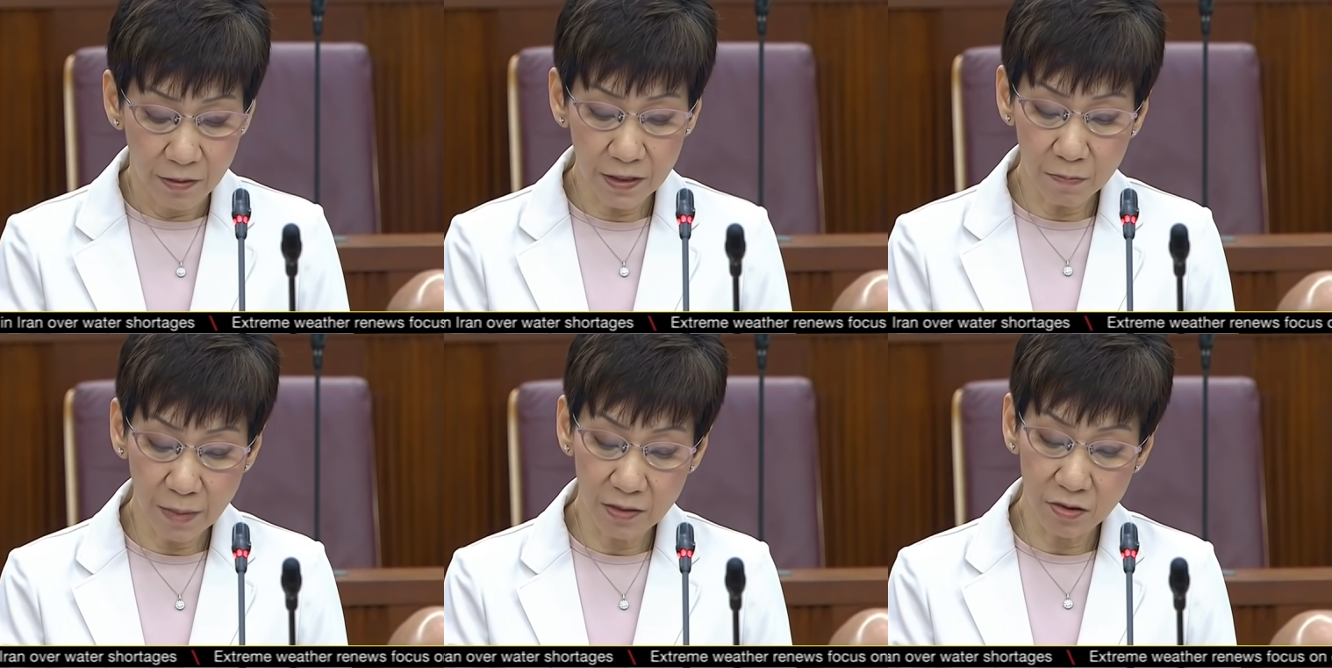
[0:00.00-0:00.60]

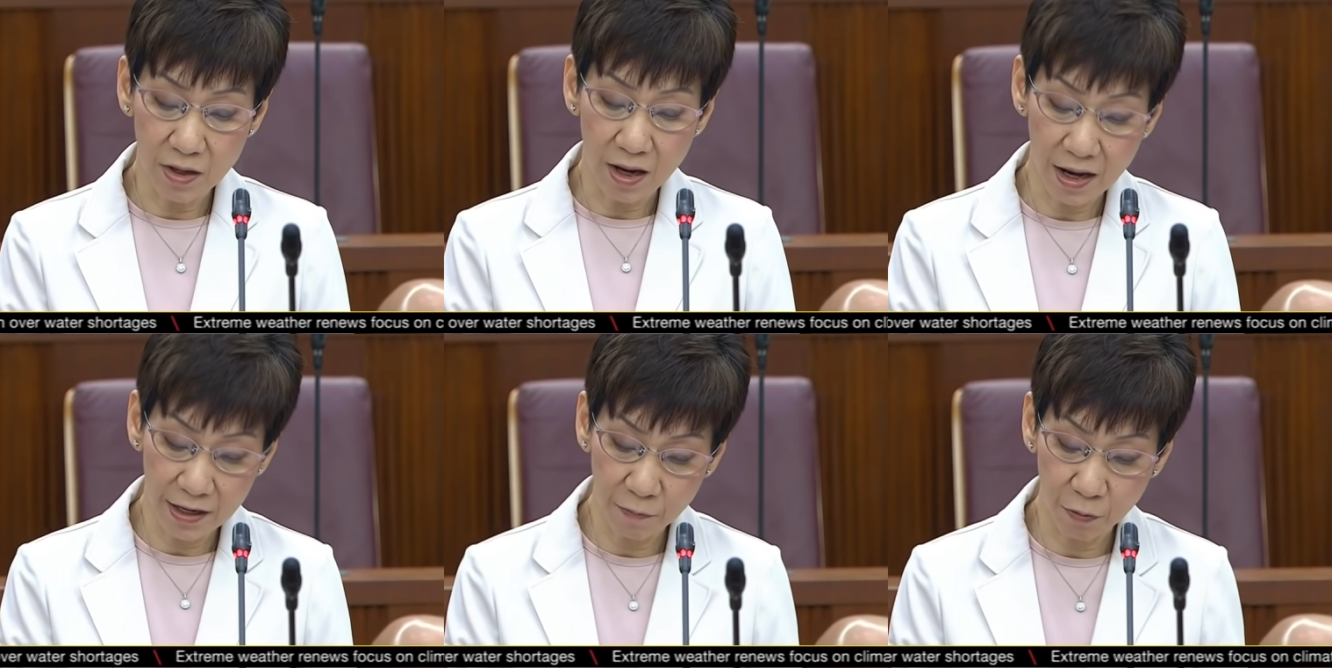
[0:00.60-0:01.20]
This meant a
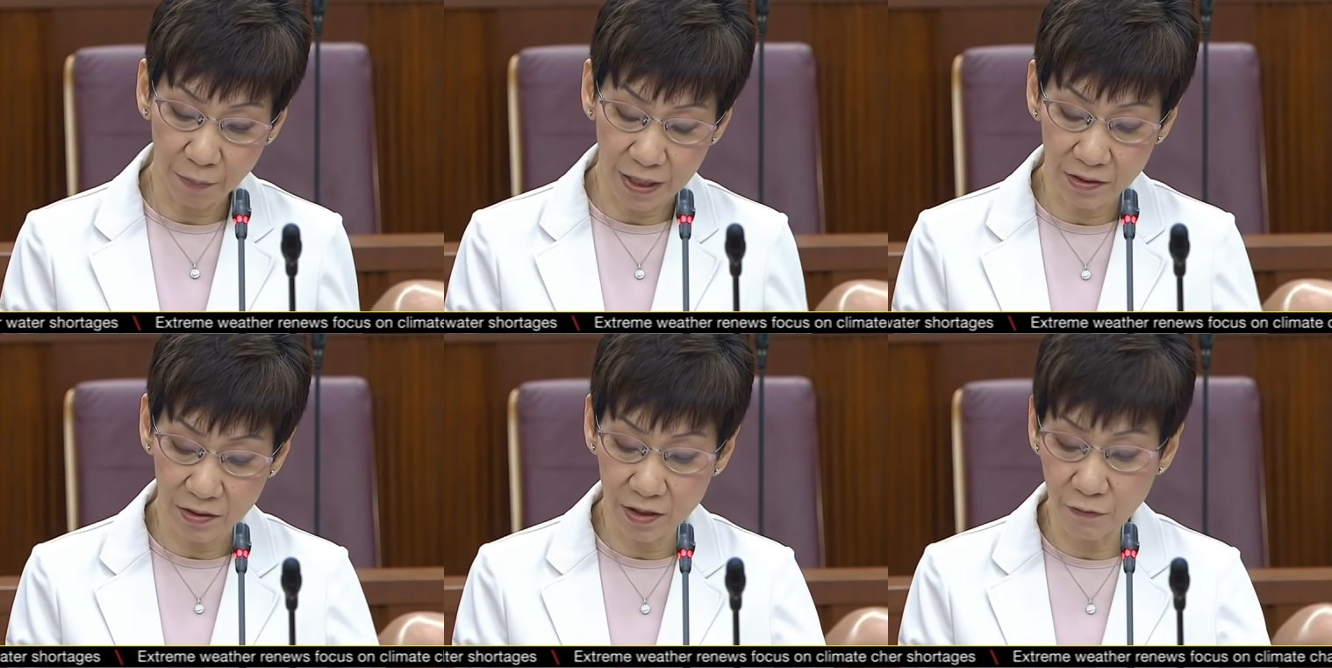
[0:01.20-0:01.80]
higher
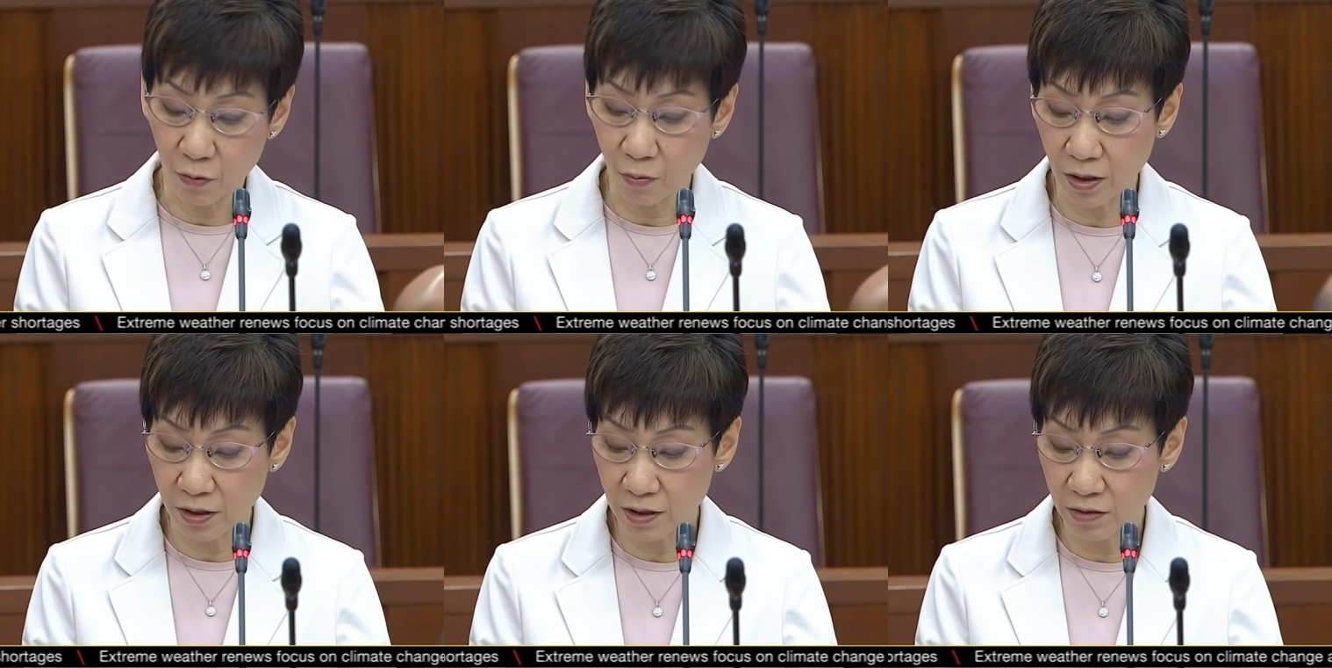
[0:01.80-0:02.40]
propensity for
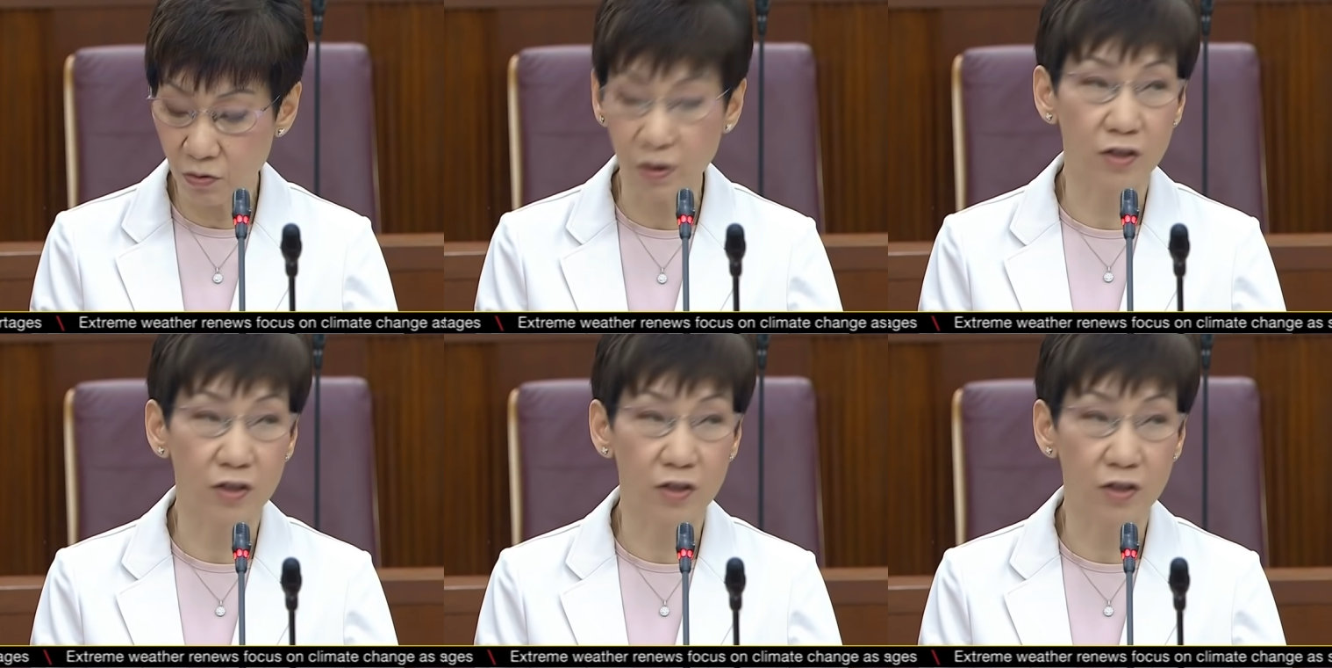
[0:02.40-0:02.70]
workers to